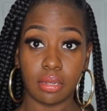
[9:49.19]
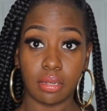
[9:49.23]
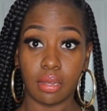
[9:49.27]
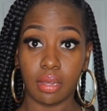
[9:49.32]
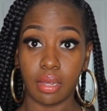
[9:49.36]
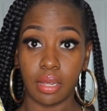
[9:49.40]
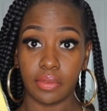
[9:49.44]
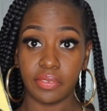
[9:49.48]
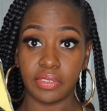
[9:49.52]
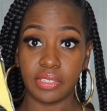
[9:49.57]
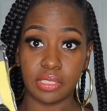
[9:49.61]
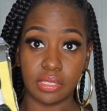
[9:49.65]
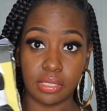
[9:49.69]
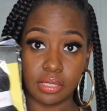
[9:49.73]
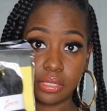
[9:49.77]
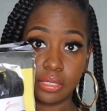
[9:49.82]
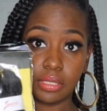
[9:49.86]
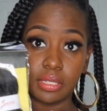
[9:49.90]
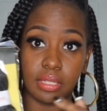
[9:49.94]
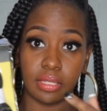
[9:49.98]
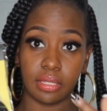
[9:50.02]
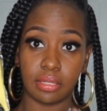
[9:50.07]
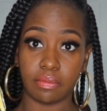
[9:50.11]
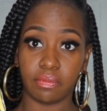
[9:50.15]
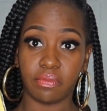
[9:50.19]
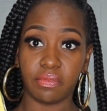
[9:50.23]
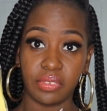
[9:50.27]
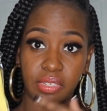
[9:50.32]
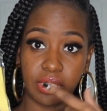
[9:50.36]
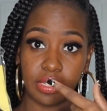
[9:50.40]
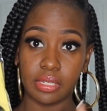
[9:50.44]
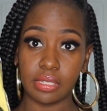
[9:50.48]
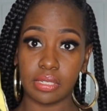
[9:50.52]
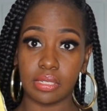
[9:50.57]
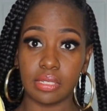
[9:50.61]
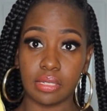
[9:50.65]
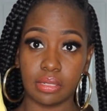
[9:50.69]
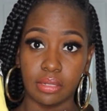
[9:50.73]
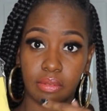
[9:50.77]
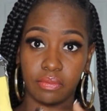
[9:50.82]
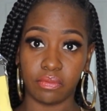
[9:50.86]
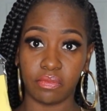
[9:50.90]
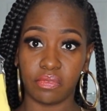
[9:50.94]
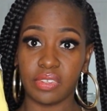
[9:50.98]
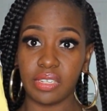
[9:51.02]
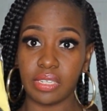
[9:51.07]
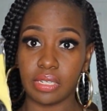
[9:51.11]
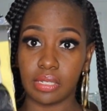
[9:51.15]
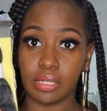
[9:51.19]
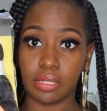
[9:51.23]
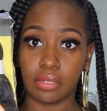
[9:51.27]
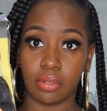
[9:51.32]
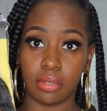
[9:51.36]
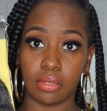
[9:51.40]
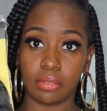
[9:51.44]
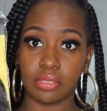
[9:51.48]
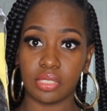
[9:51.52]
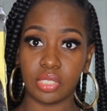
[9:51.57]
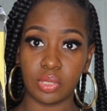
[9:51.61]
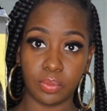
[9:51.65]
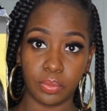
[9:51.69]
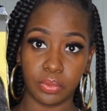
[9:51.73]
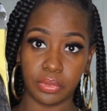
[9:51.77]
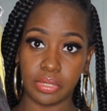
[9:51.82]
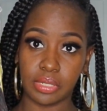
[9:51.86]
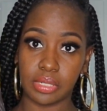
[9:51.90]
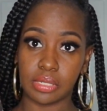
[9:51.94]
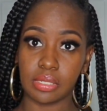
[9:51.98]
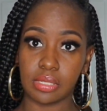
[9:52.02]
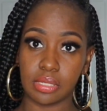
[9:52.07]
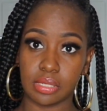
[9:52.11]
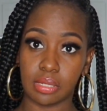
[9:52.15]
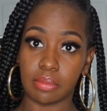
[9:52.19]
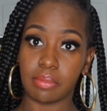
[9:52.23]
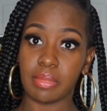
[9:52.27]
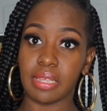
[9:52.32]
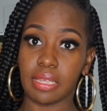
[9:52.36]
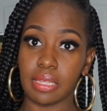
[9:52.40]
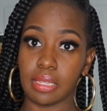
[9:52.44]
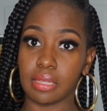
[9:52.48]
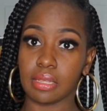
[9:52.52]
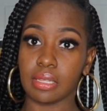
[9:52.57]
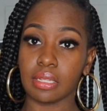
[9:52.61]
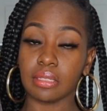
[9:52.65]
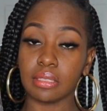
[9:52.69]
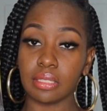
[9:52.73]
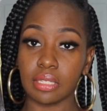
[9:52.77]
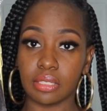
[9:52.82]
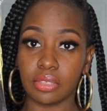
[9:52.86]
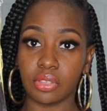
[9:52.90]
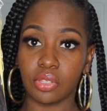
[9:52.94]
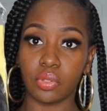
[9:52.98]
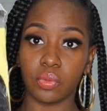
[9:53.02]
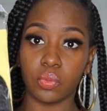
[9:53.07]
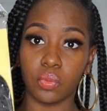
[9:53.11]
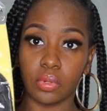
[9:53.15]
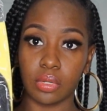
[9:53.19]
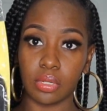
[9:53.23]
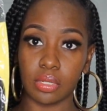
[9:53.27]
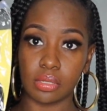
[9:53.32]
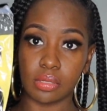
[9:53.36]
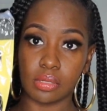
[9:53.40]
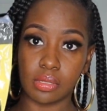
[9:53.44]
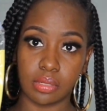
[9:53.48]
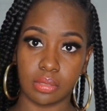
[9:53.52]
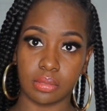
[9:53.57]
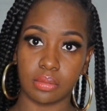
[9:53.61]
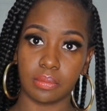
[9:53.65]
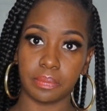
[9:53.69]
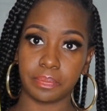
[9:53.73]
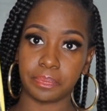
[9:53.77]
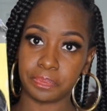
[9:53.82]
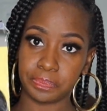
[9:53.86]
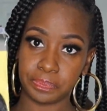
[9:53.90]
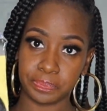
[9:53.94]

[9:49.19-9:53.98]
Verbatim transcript: obviously they can feed in and feed in all these braids to make it the length you want. So,